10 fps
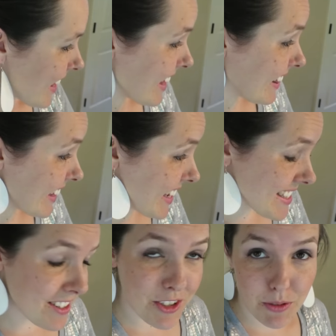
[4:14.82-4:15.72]

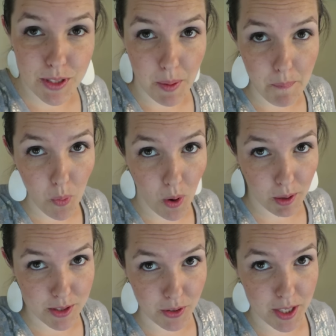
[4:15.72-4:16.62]
Elise, if she was a boy,
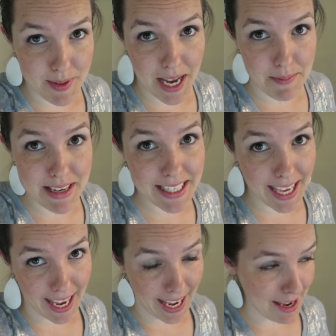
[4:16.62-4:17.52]
was going to be named
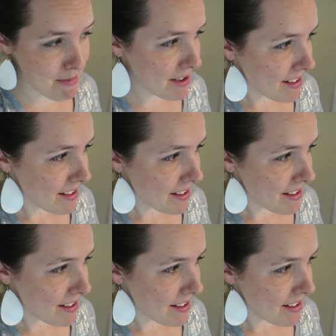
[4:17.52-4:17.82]
Gabe.